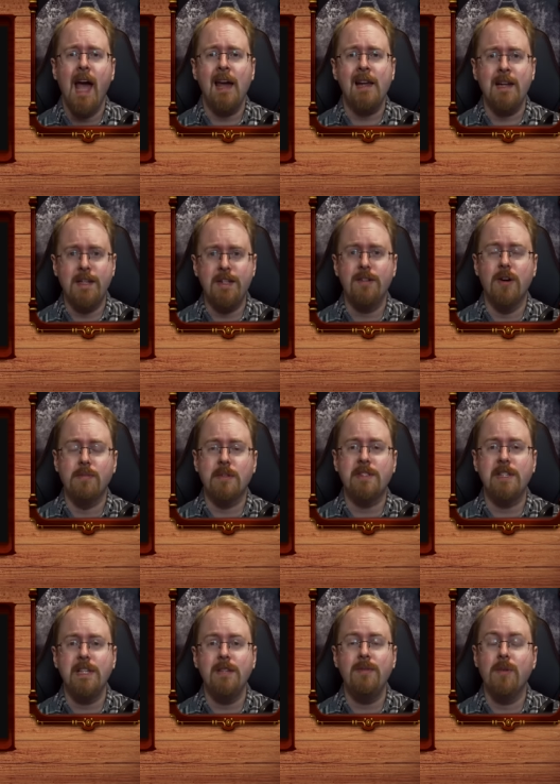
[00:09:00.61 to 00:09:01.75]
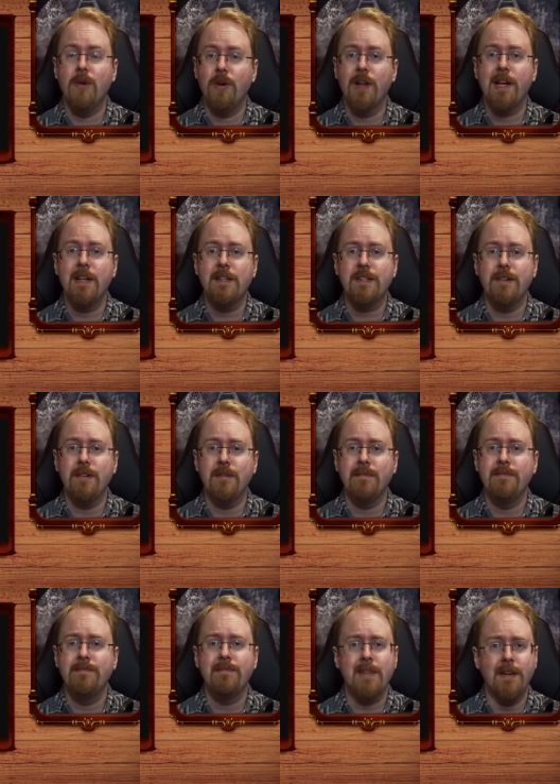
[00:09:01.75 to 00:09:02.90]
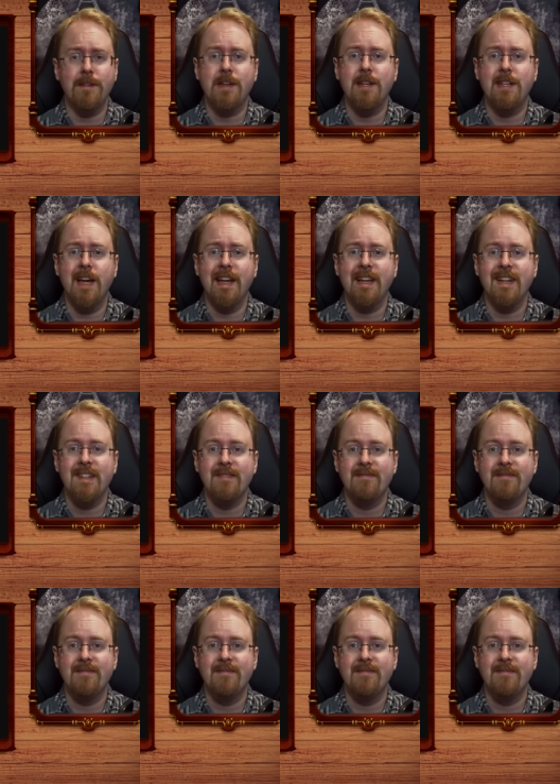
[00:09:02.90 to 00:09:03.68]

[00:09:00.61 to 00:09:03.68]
and I do hope to see you all again soon. Have a good day.